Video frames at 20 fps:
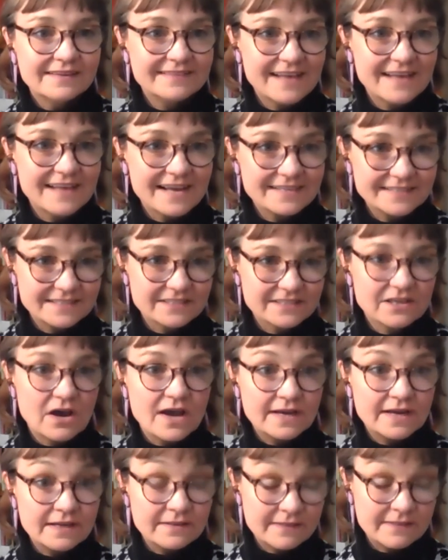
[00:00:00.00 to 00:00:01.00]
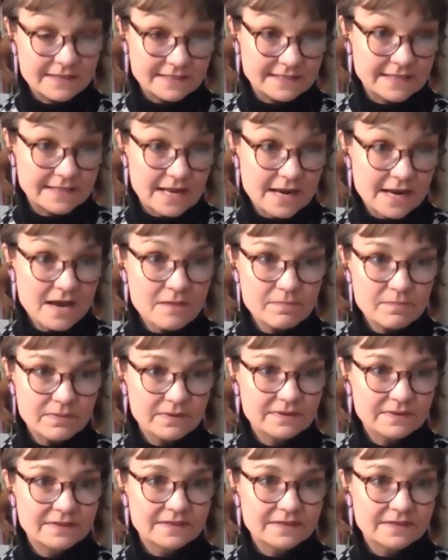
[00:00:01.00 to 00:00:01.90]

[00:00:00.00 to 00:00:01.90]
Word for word: that design and the setup,